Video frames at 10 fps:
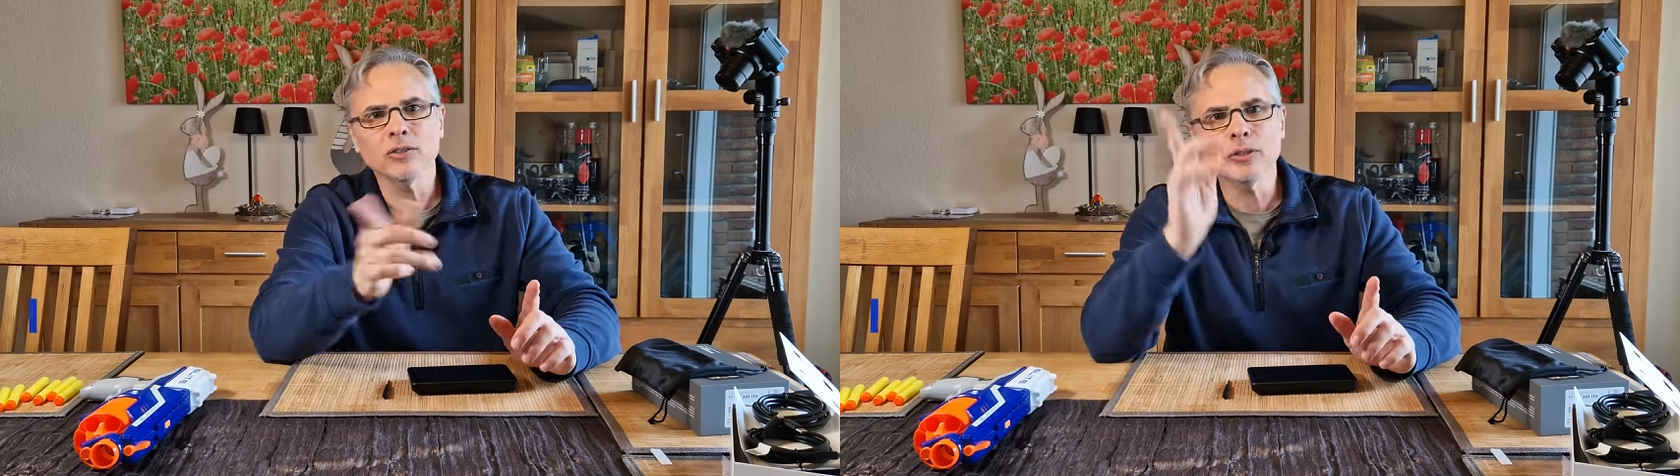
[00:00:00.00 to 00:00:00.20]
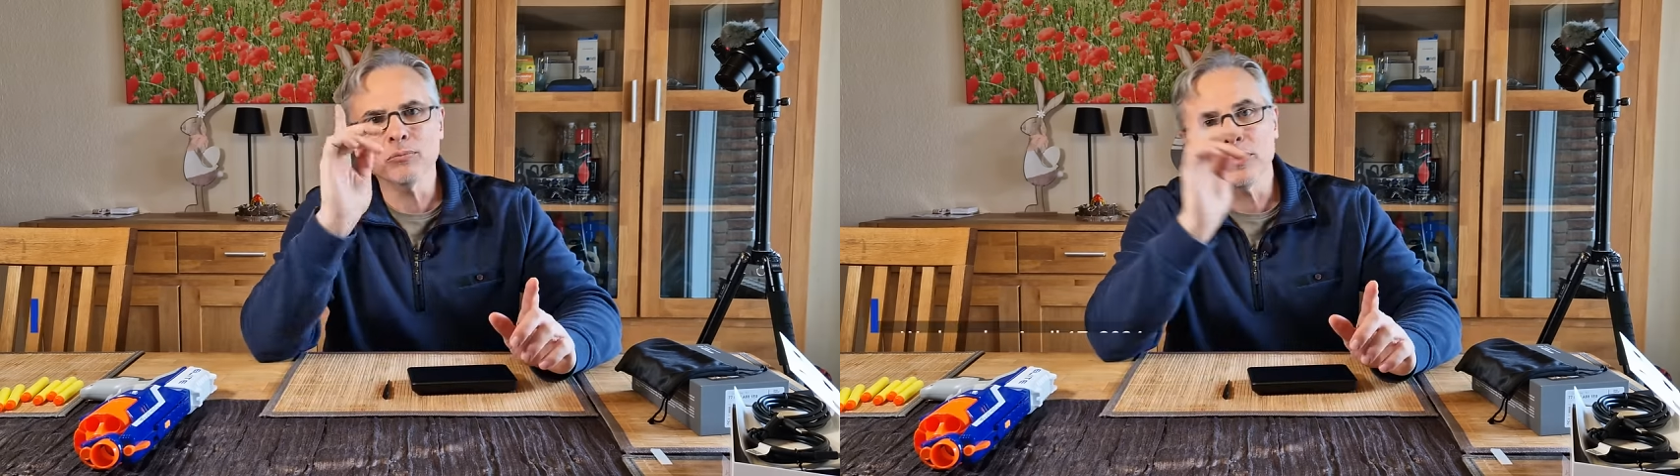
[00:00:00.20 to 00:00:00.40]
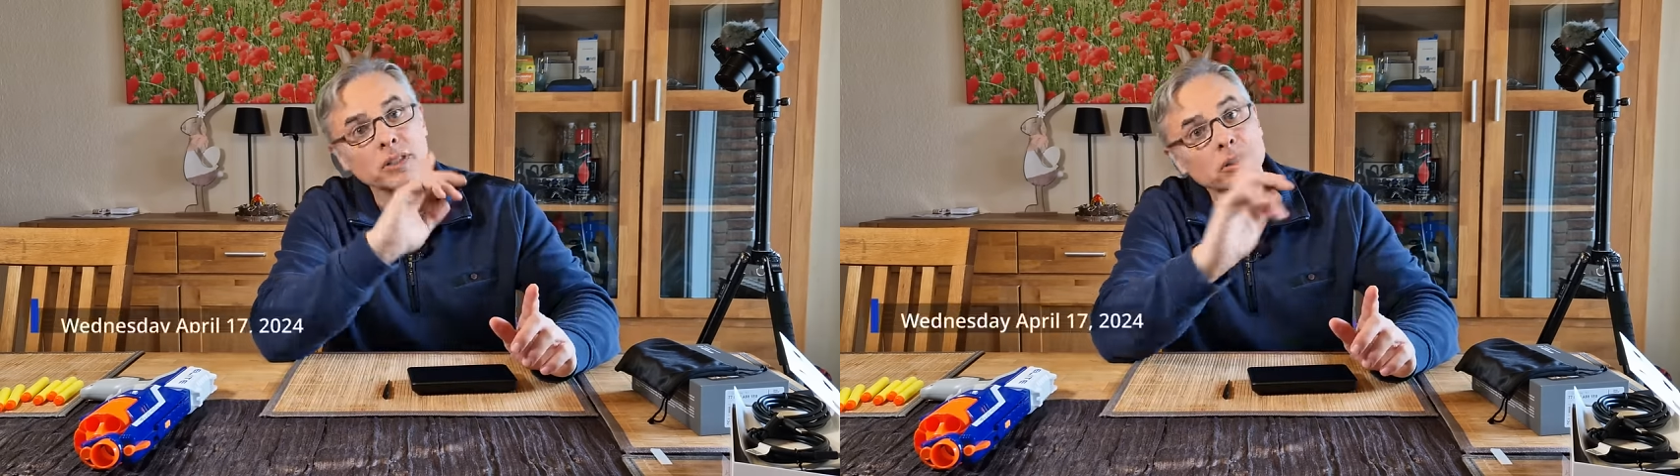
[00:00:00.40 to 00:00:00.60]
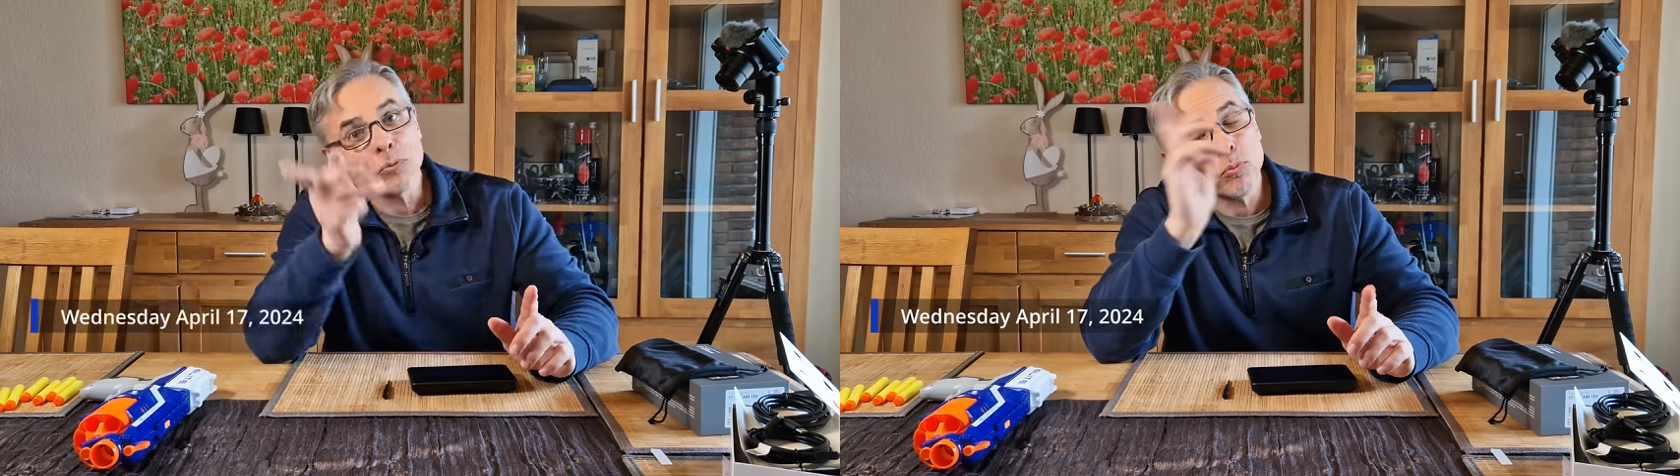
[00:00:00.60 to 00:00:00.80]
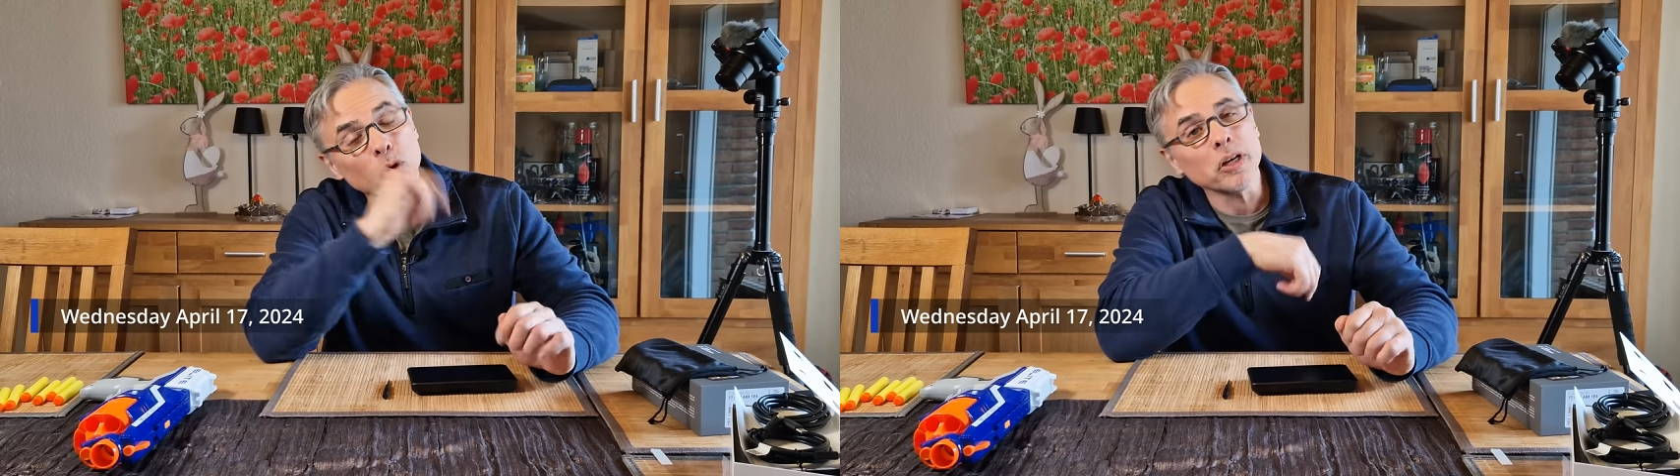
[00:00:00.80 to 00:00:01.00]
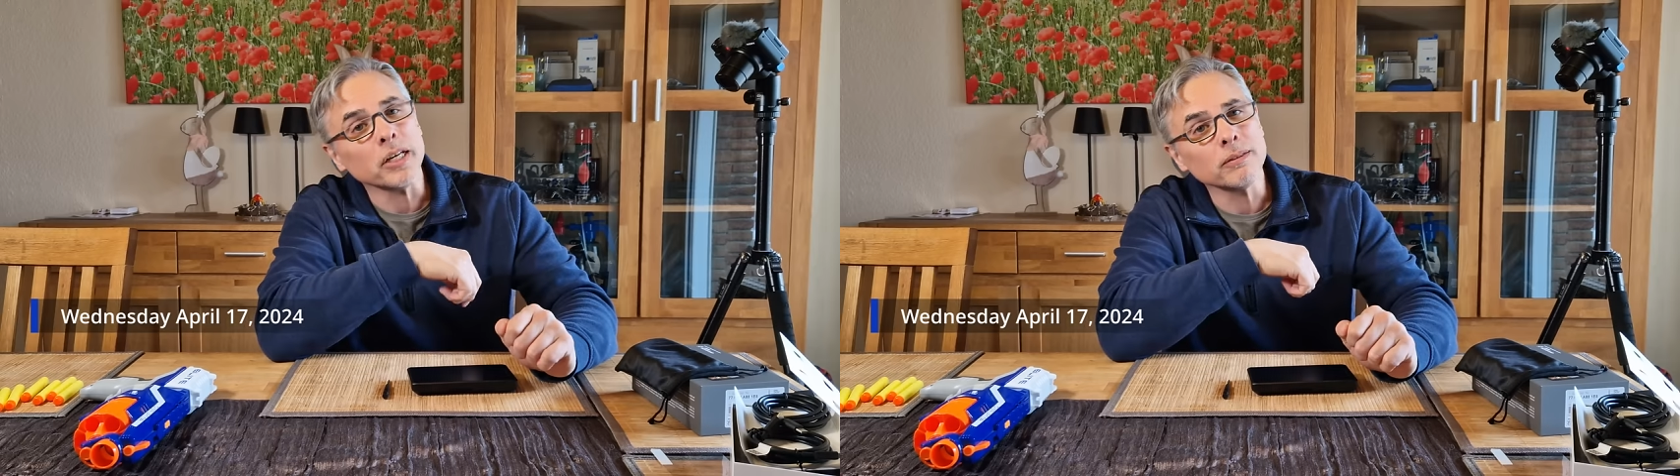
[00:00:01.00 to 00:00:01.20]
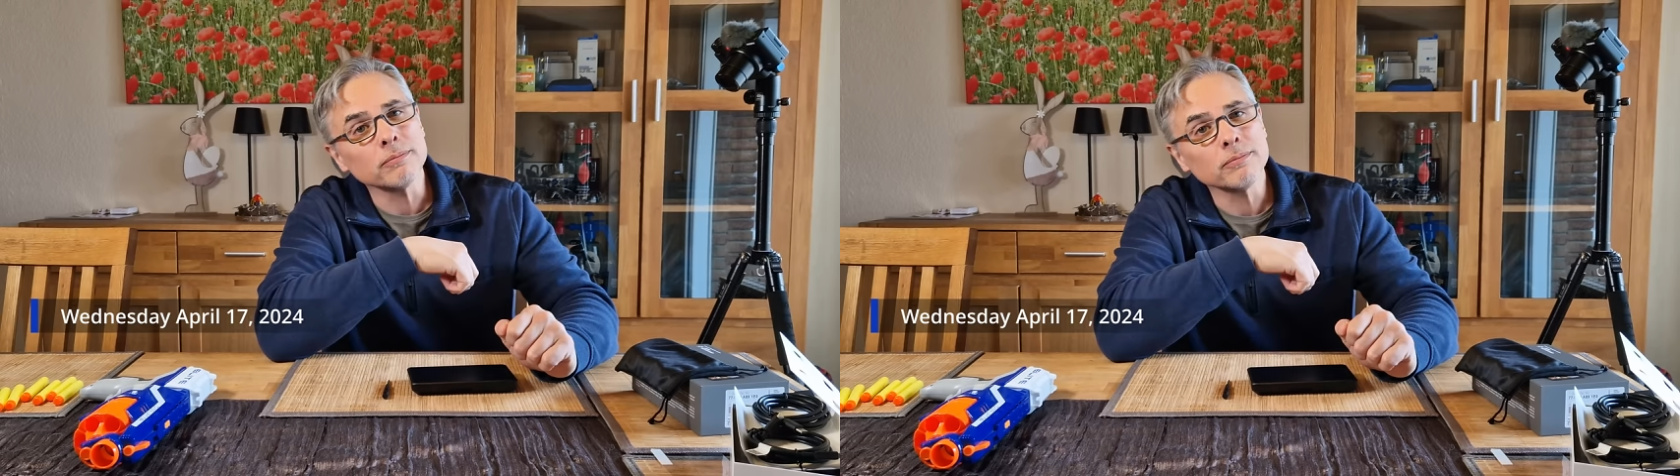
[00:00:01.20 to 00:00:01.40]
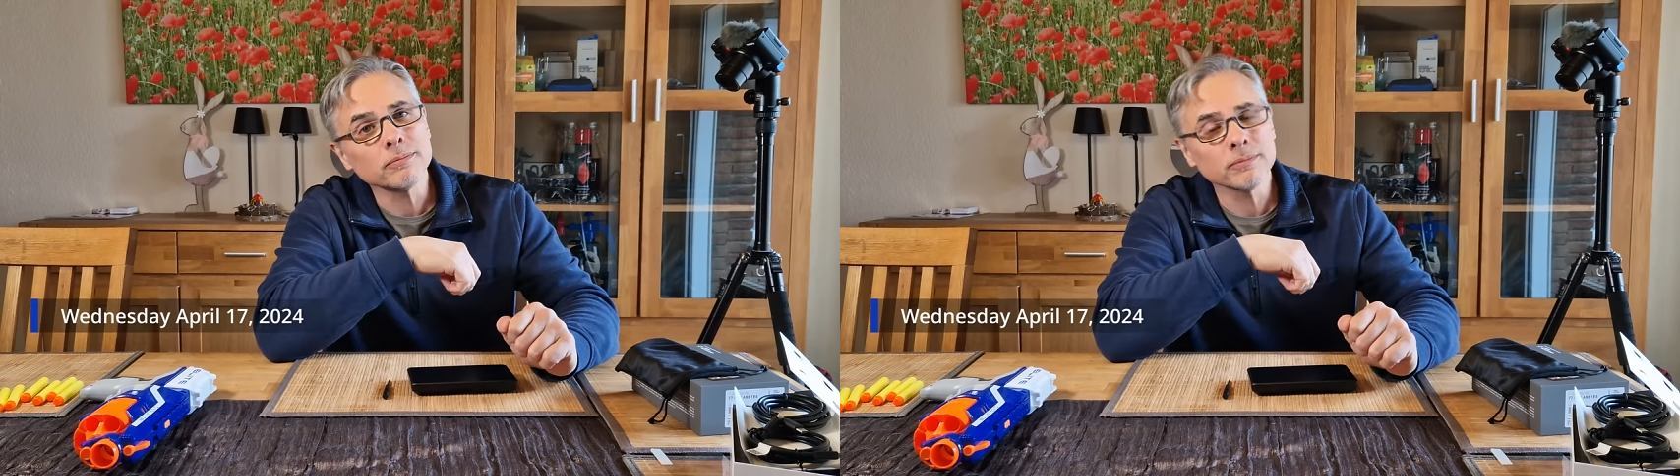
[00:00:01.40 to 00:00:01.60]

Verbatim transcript: to him this morning,